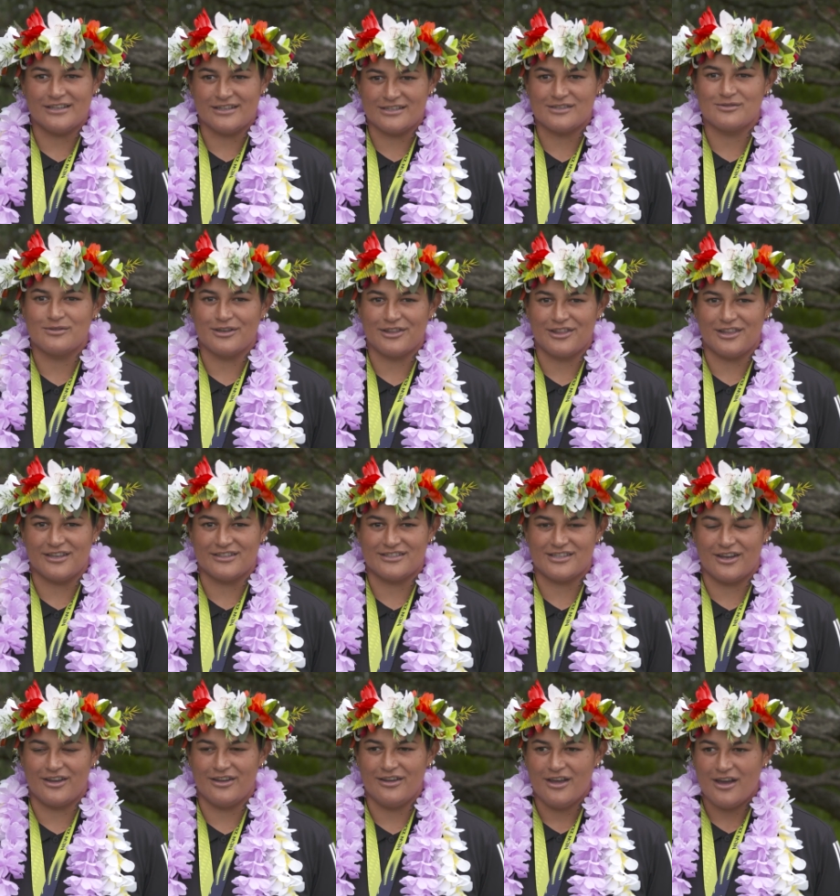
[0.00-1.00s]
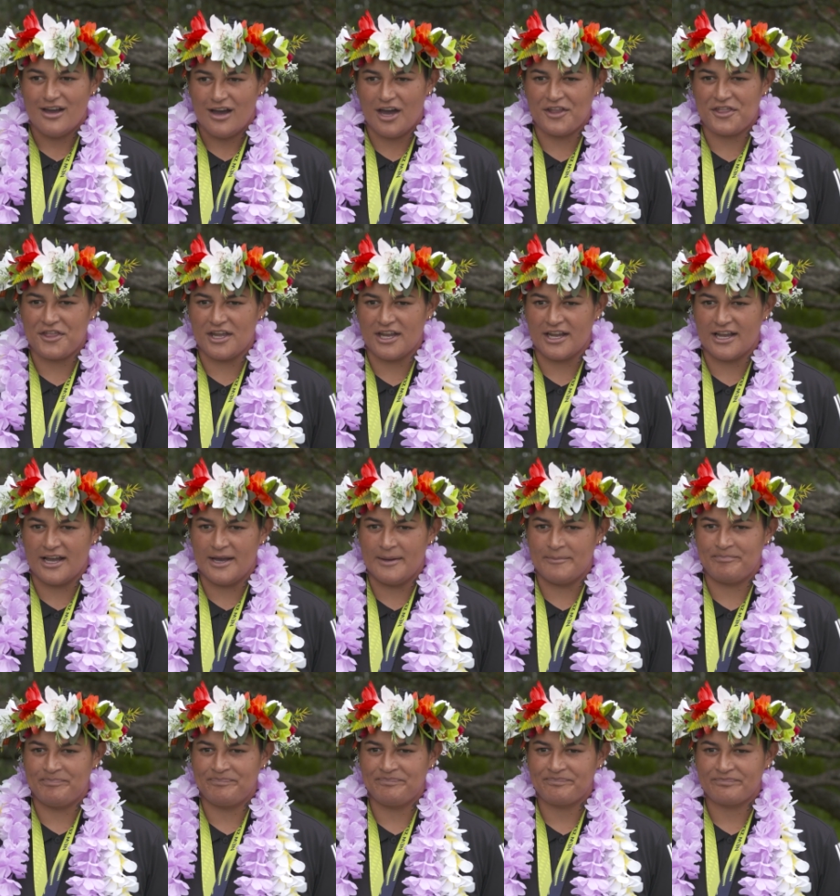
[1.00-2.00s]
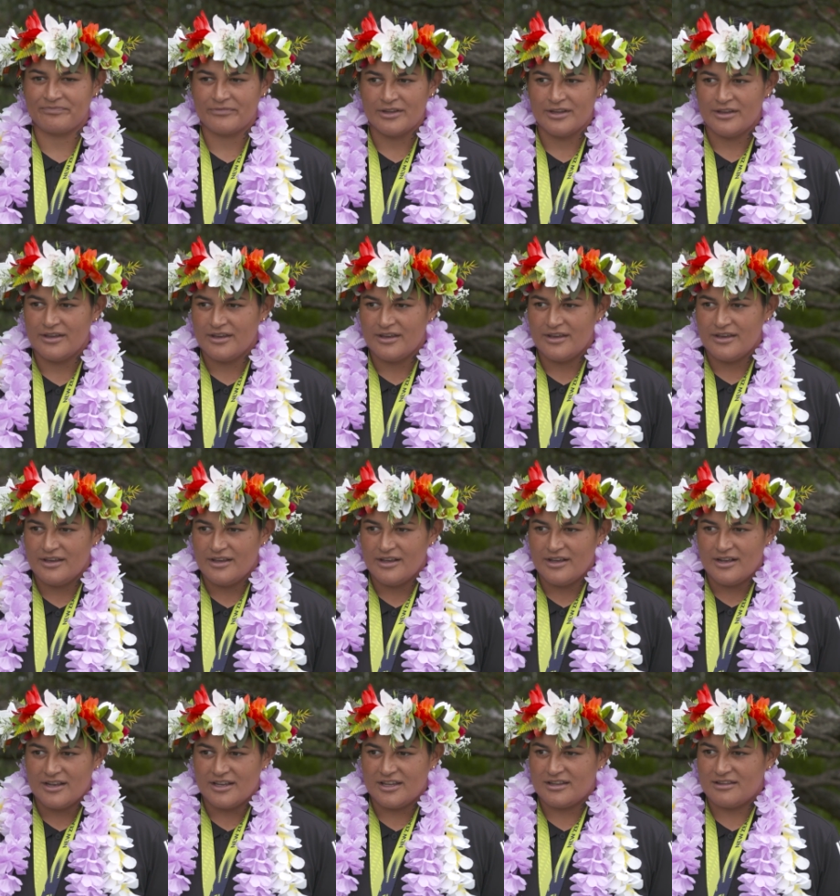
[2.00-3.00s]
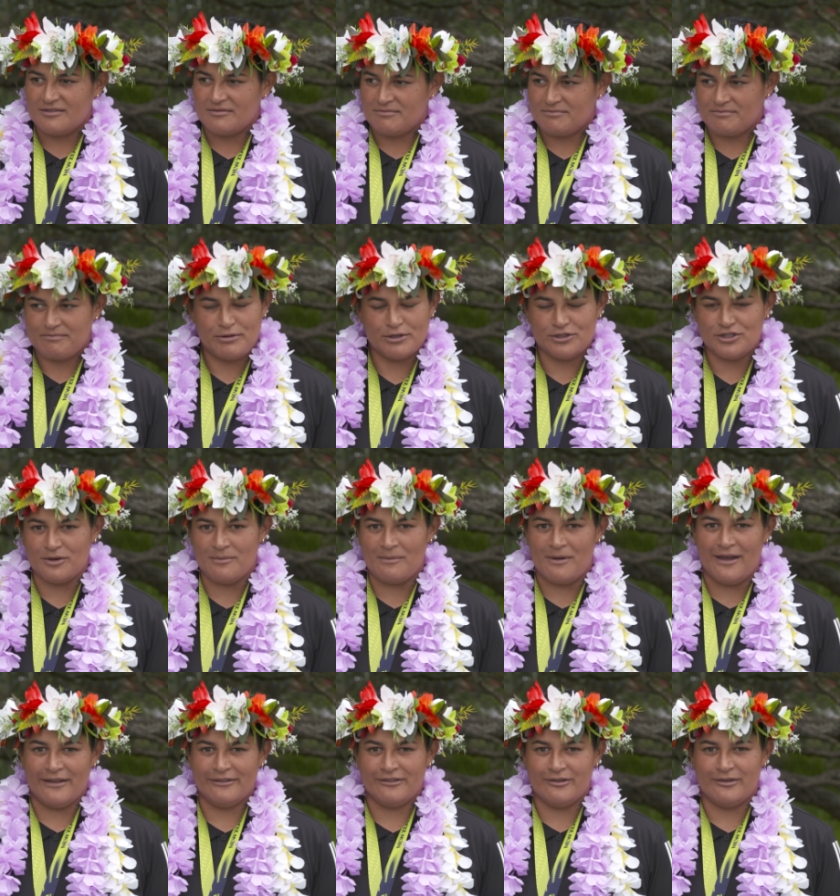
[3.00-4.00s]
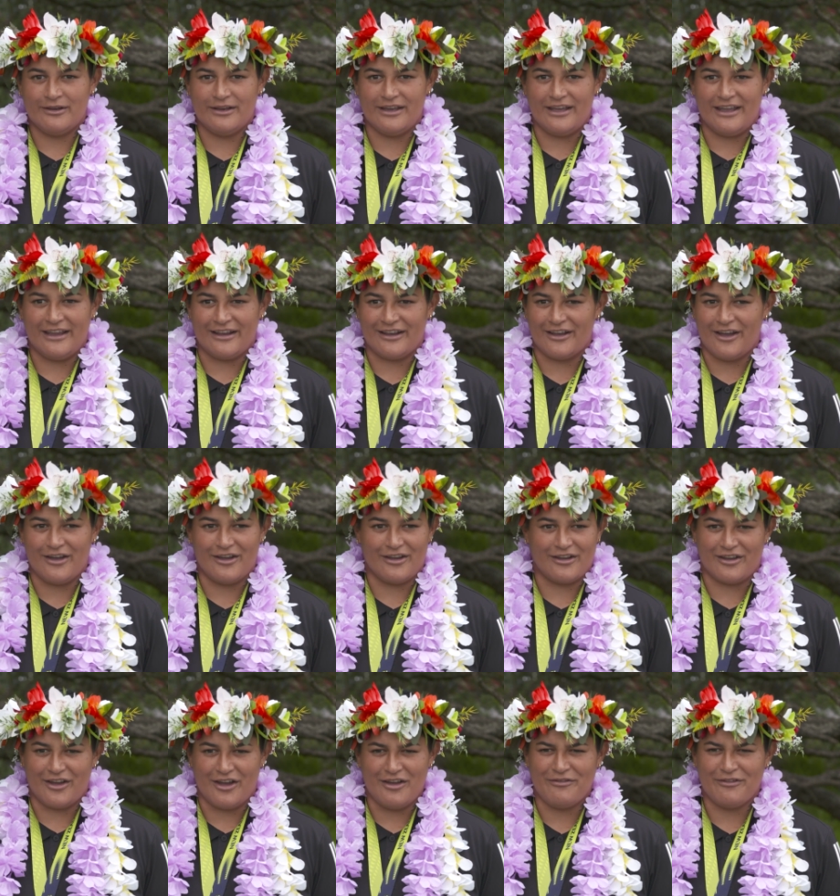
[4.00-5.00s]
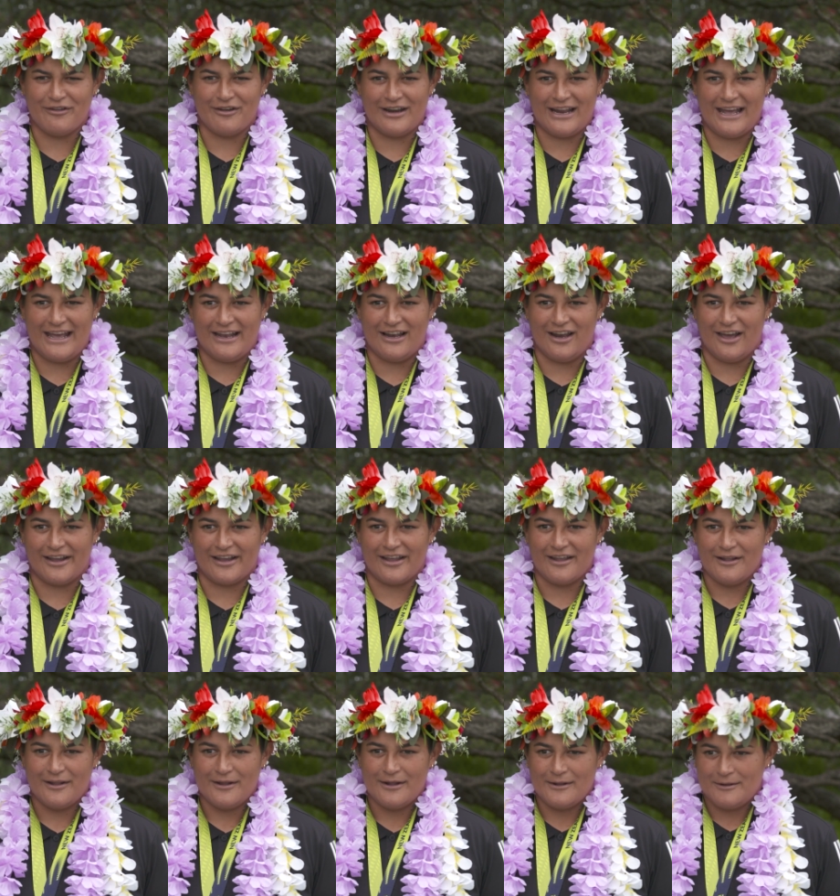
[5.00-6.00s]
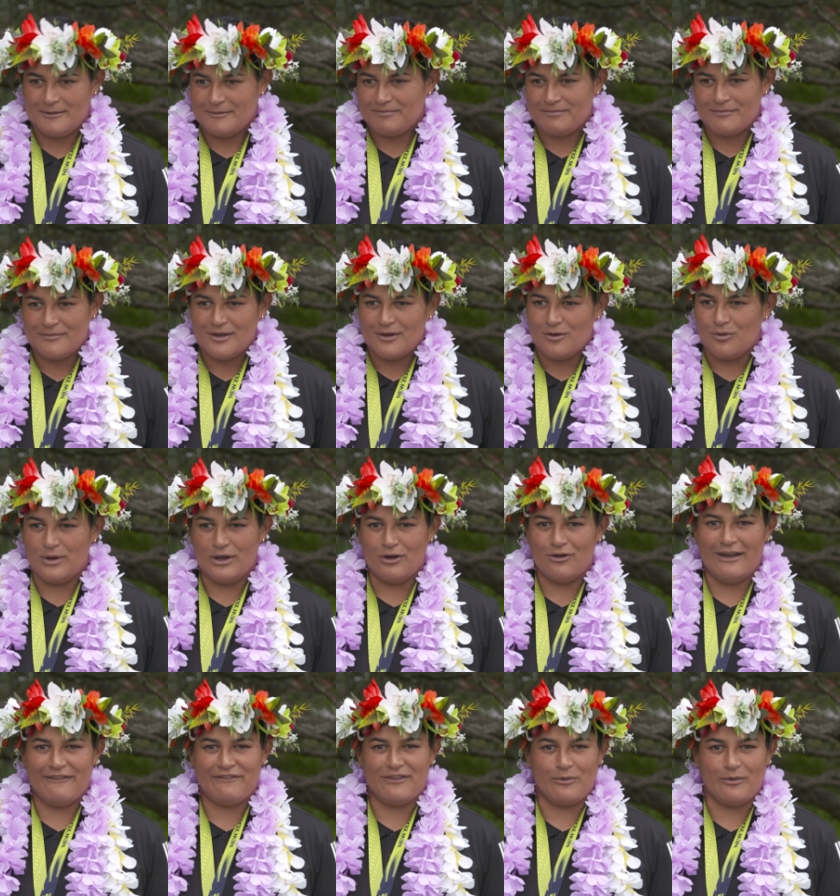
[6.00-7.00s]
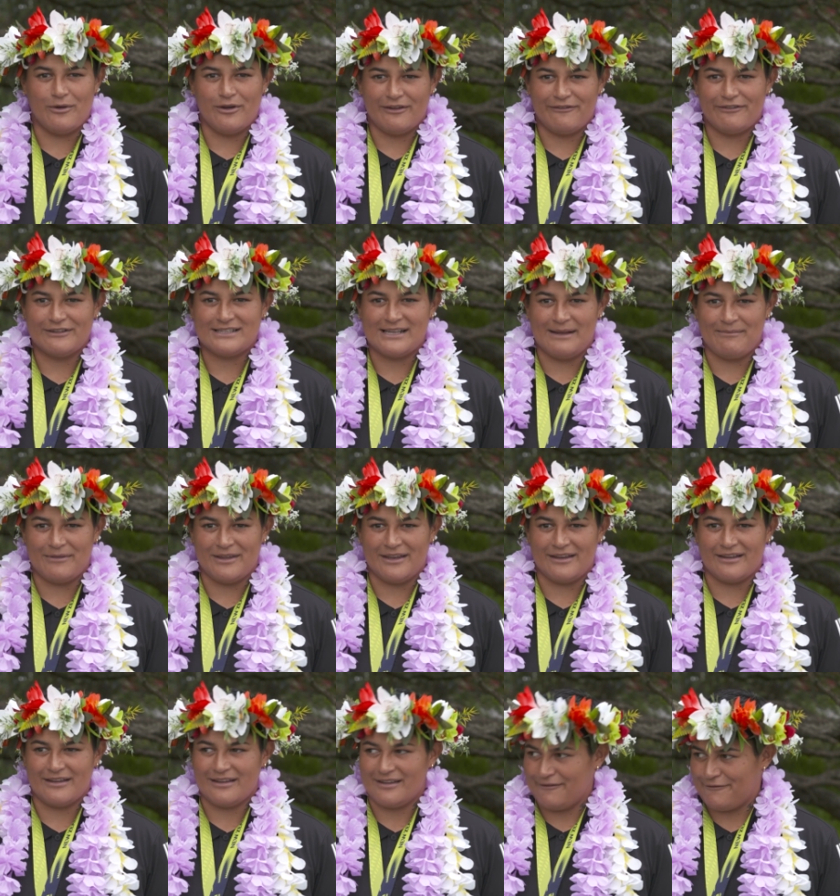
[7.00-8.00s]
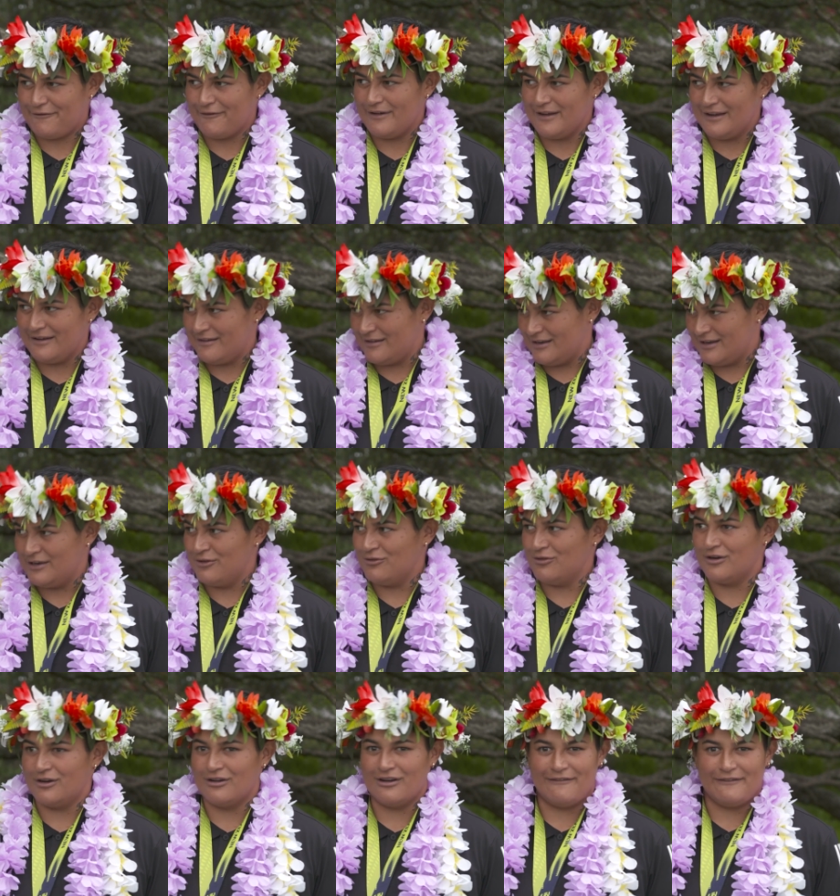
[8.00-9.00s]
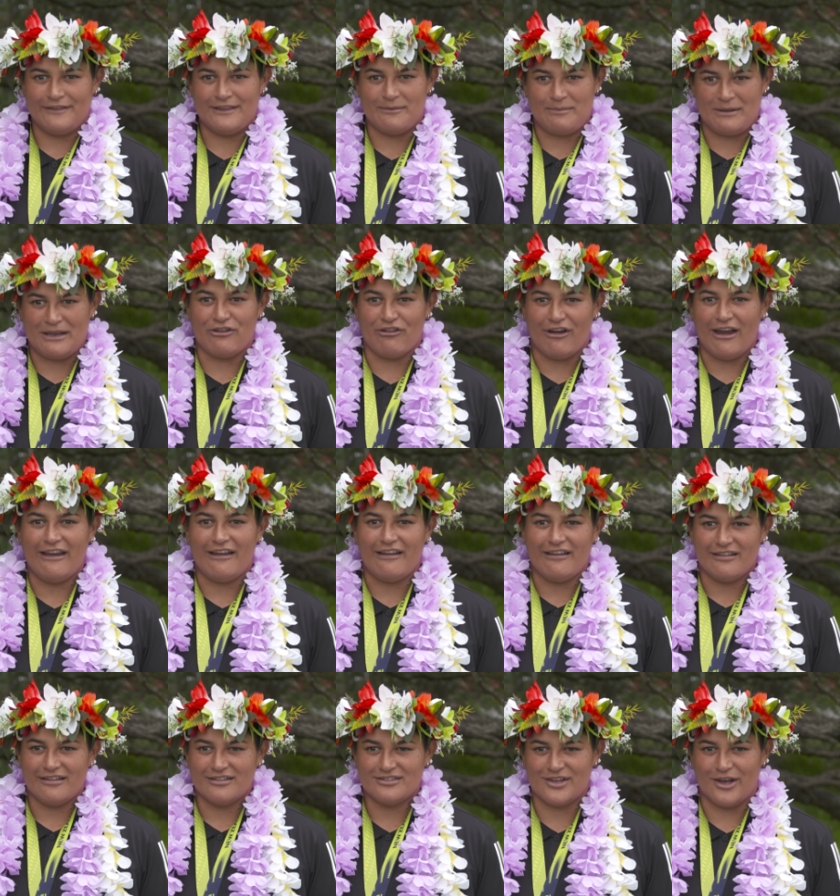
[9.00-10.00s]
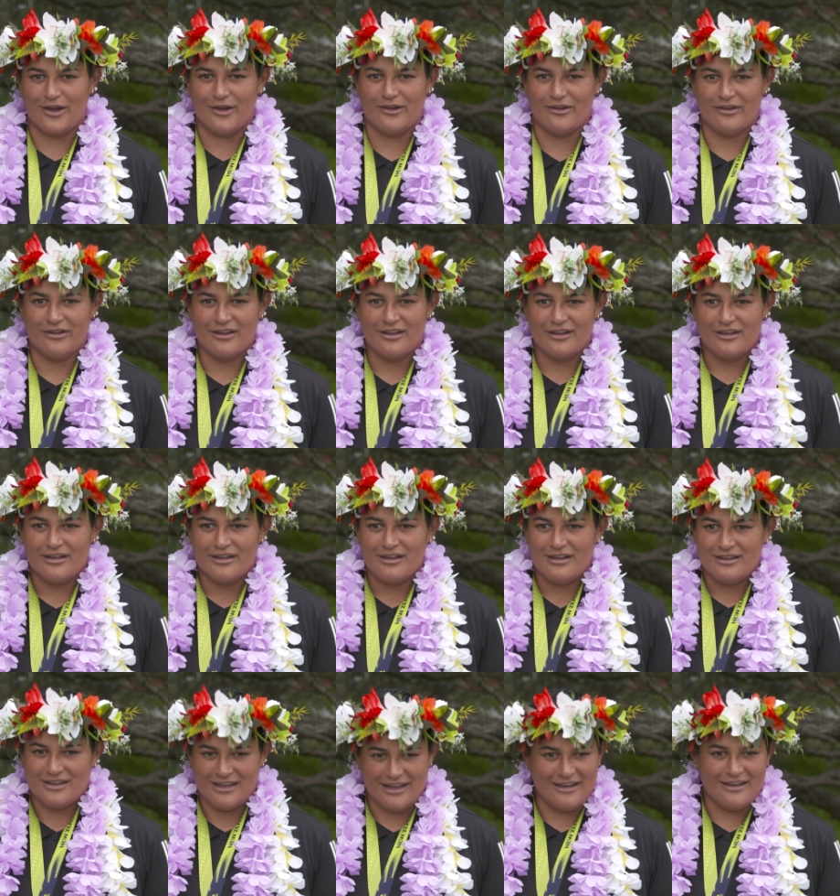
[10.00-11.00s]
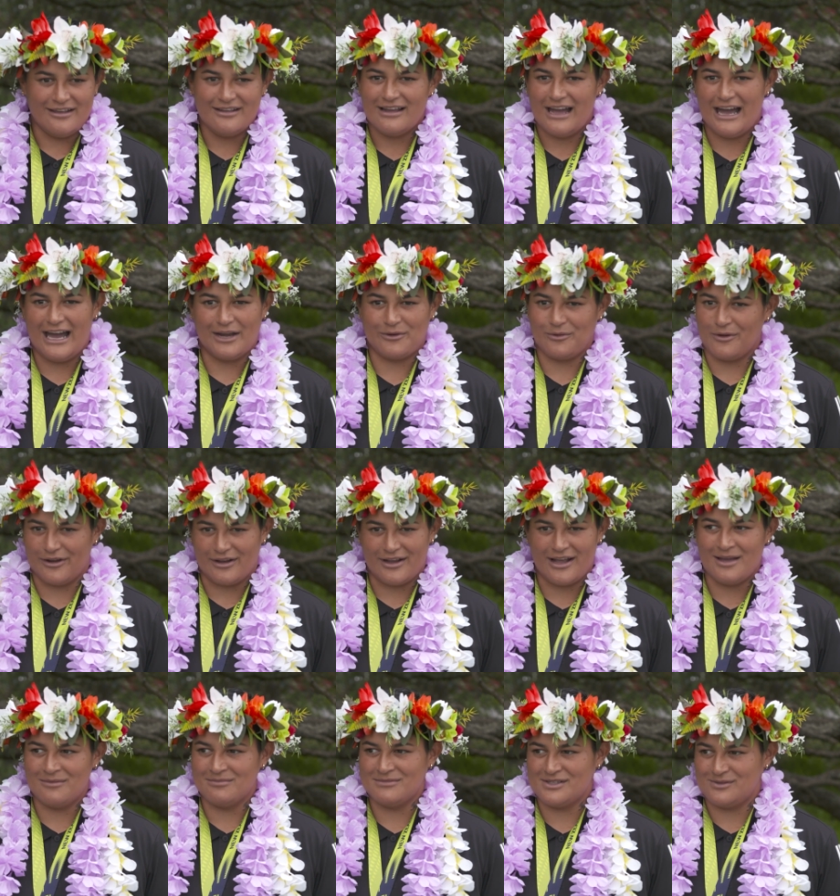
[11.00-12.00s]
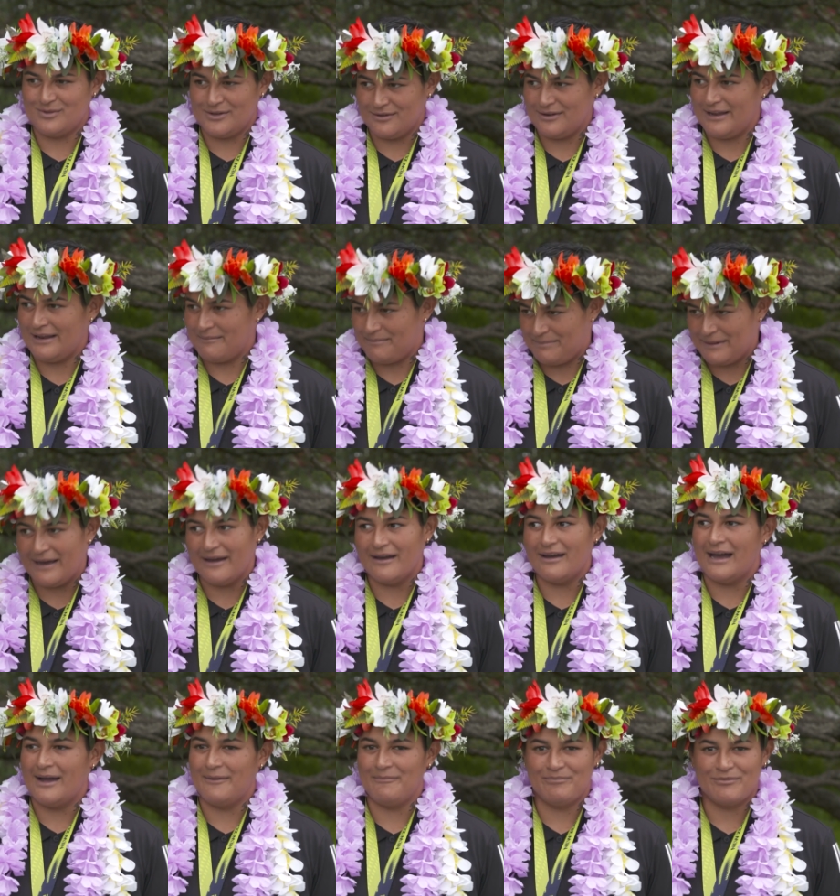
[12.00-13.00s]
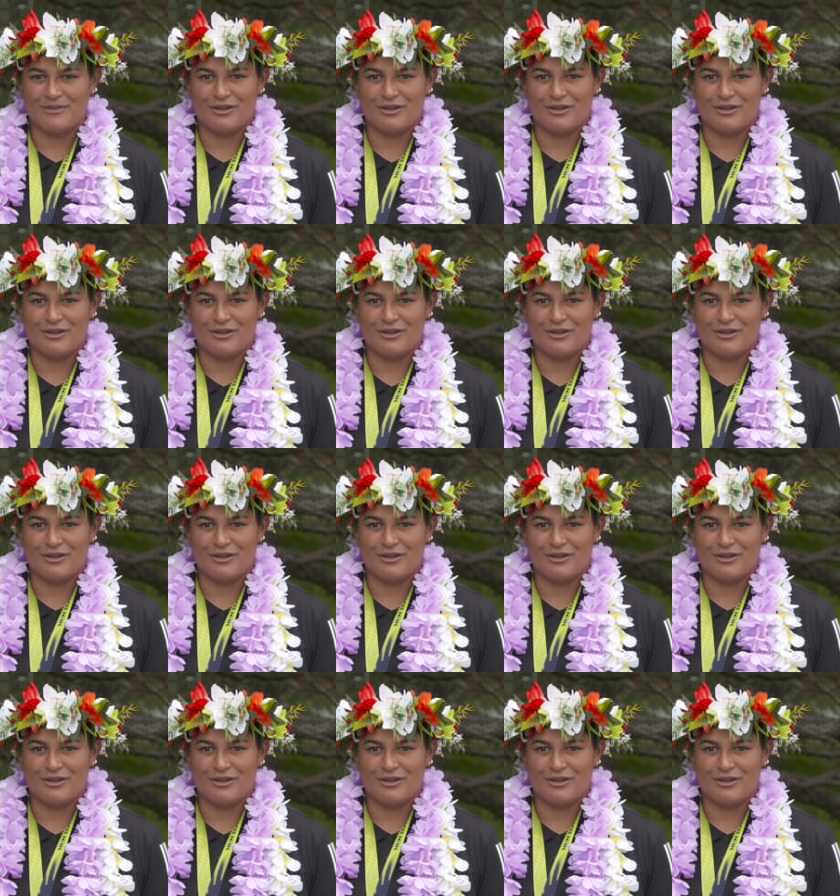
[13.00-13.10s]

is worth it. So I think um, put your mind to it and go go for it, eh? Like we all have to work for something uh, in order to be great. So yeah, hard work comes, when, and, but um,